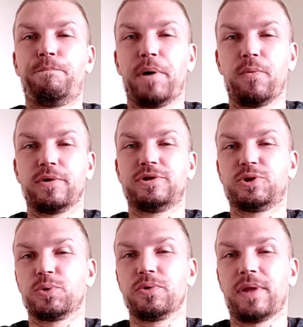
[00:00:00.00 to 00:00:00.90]
But with
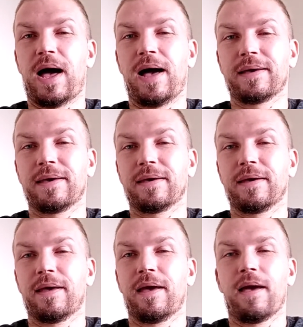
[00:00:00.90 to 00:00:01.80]
Drew Lock,
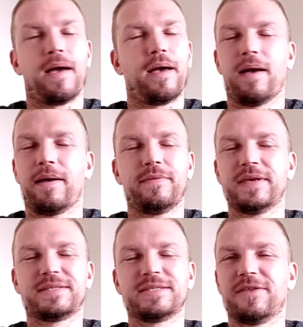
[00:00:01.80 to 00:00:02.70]

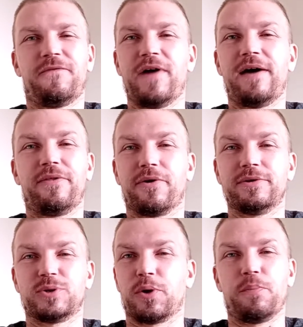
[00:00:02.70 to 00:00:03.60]
this is the feather
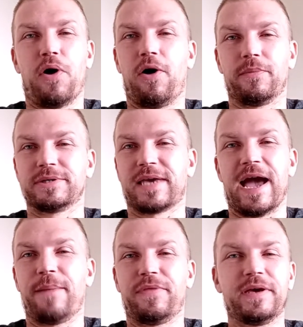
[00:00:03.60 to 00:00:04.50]
in Jordan Palmer's cap.